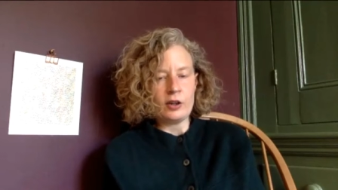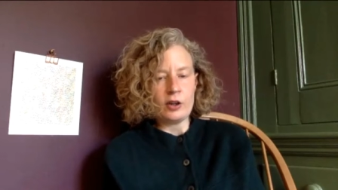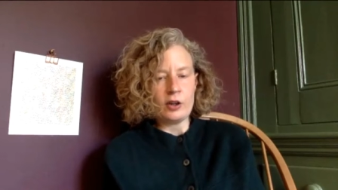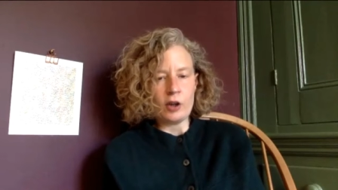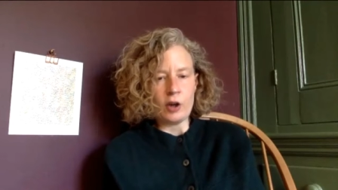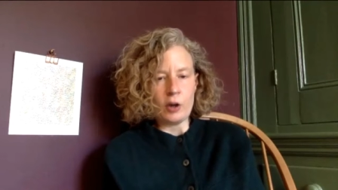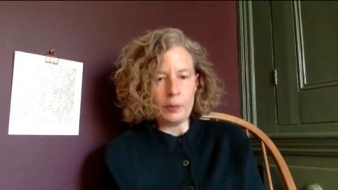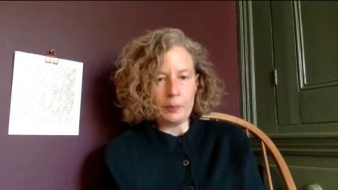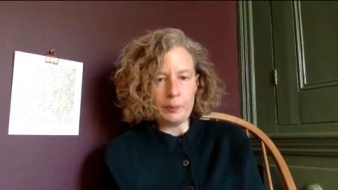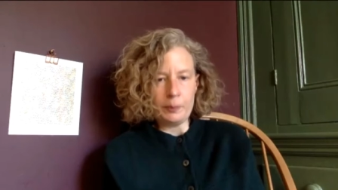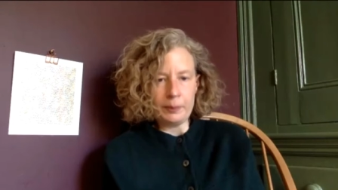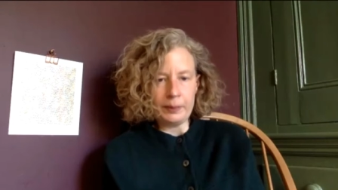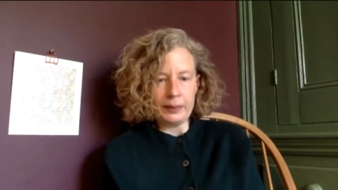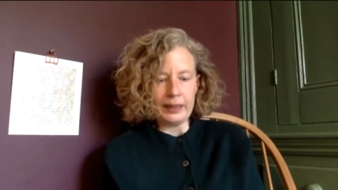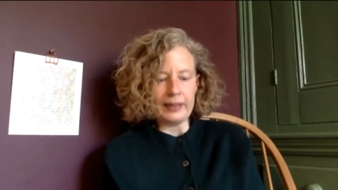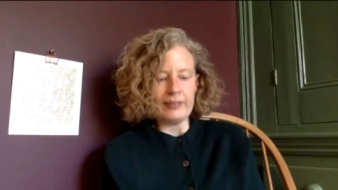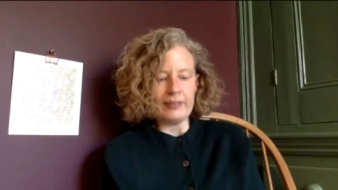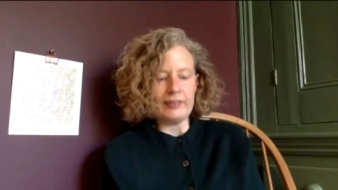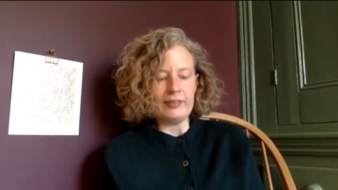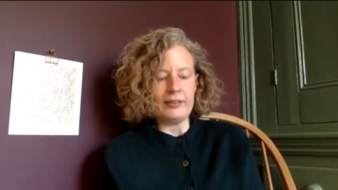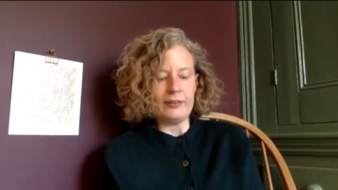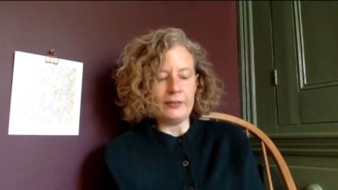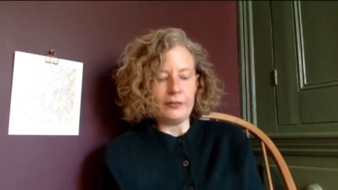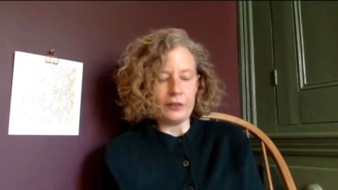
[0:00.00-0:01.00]

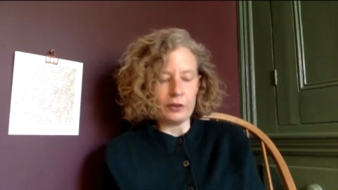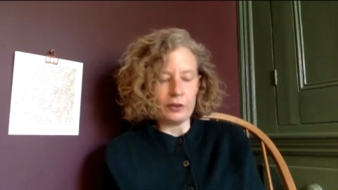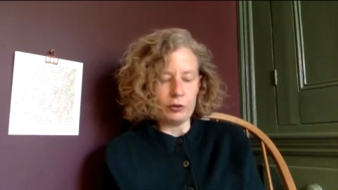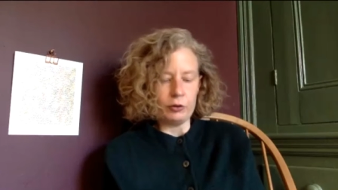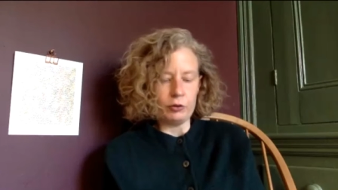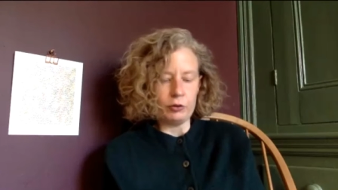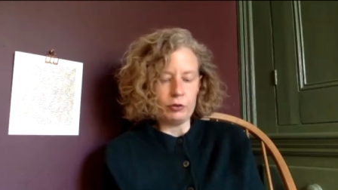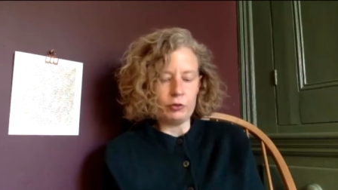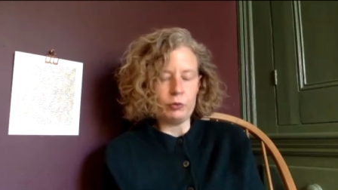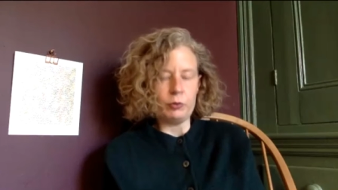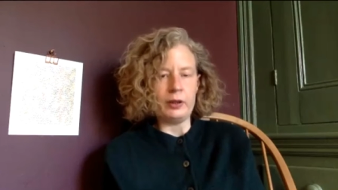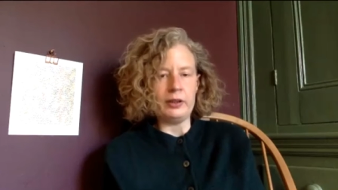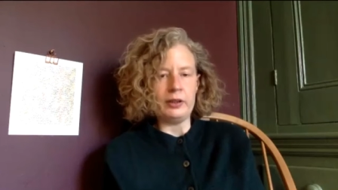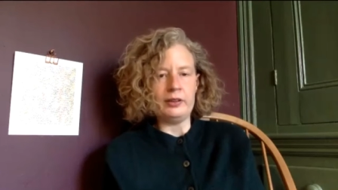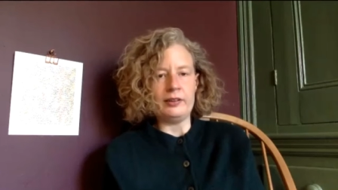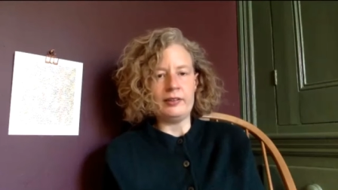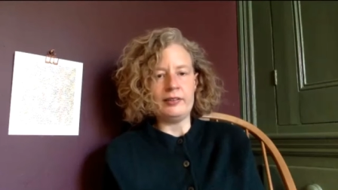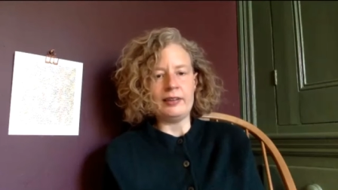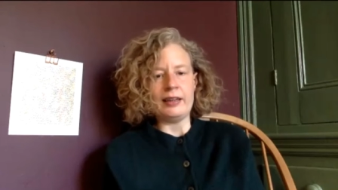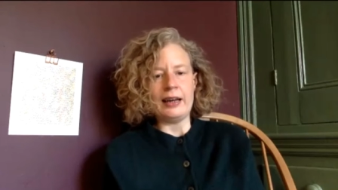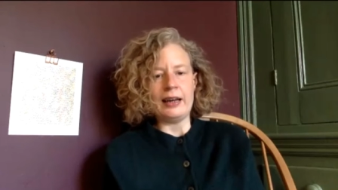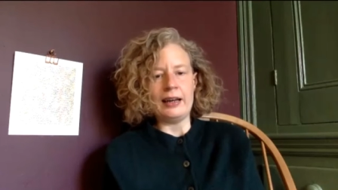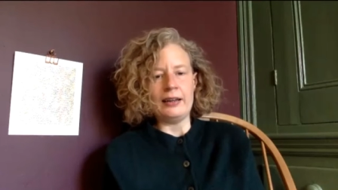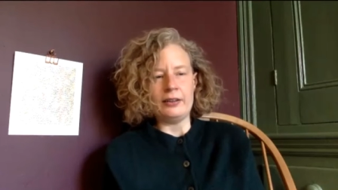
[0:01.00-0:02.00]
complex, difficult to
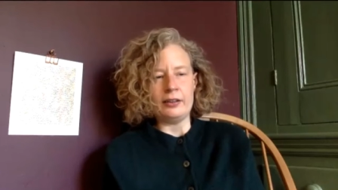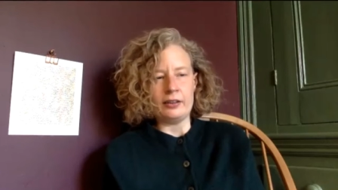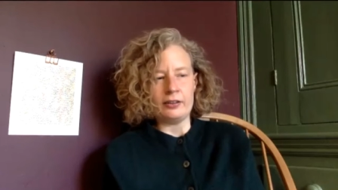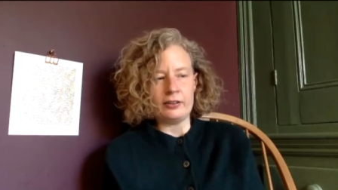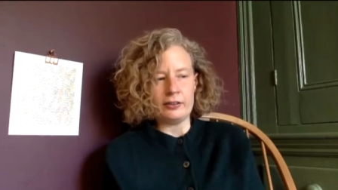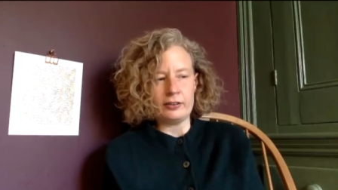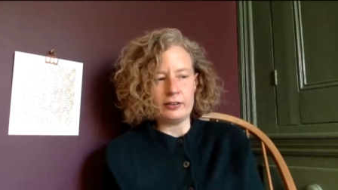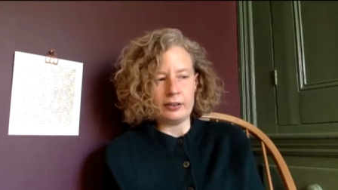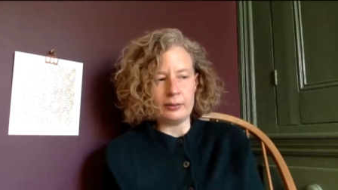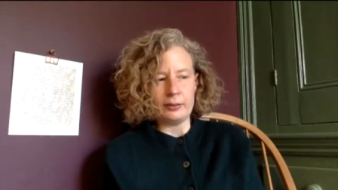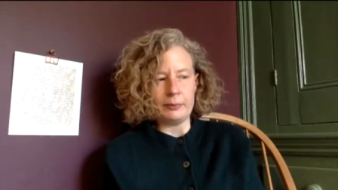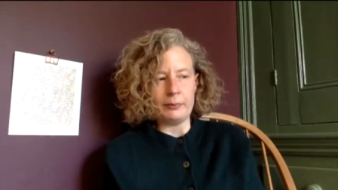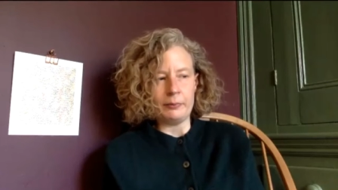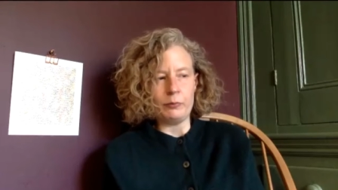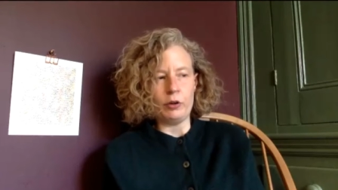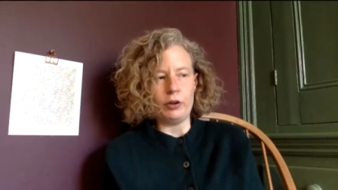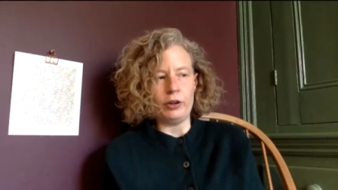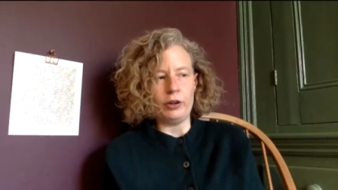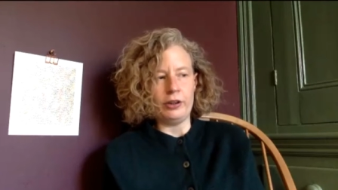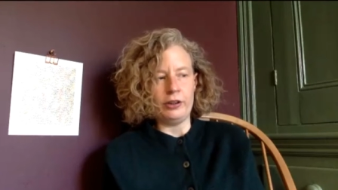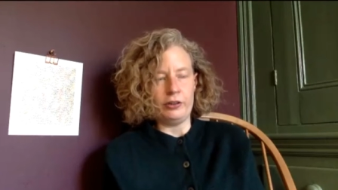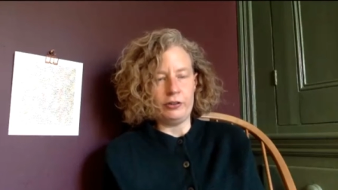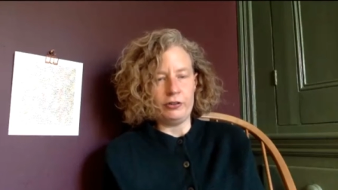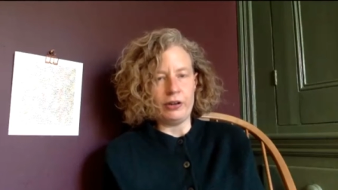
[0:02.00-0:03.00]
understand and
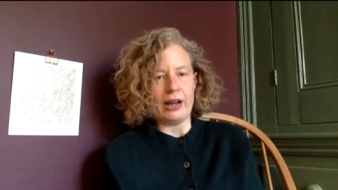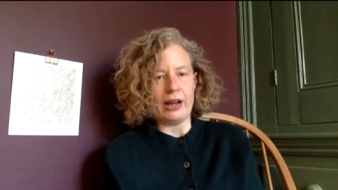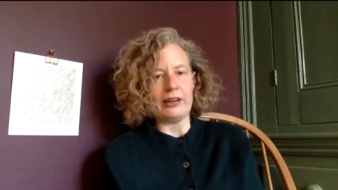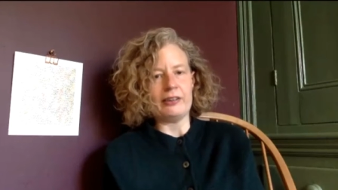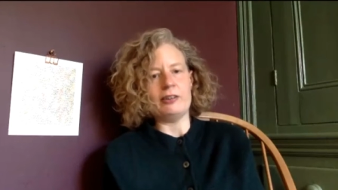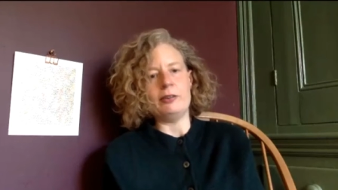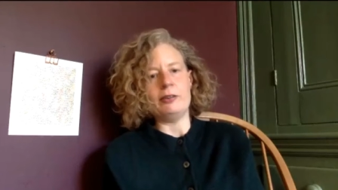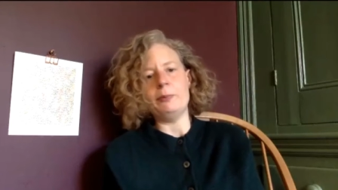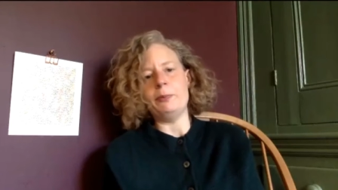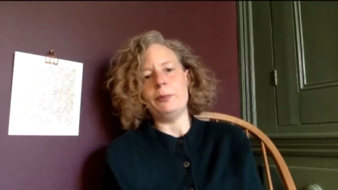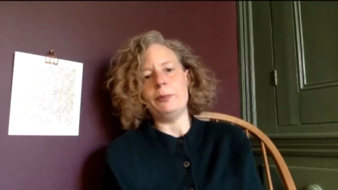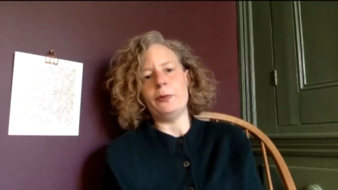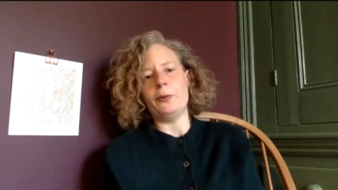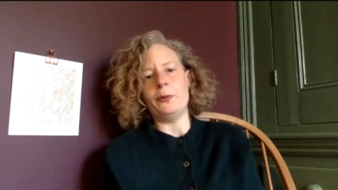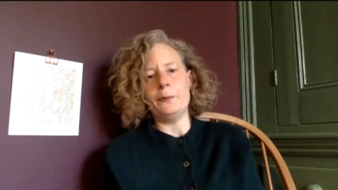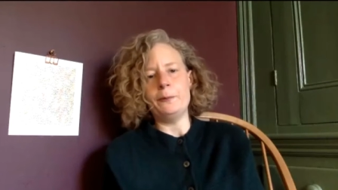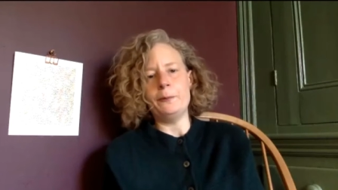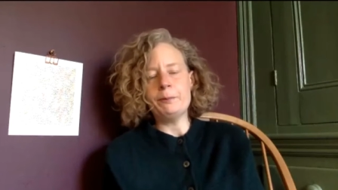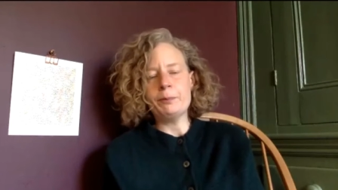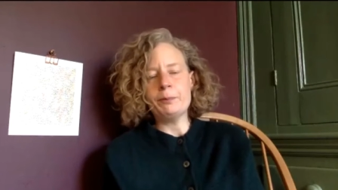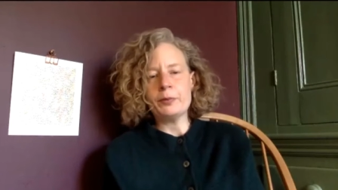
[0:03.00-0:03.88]
somewhat intractable,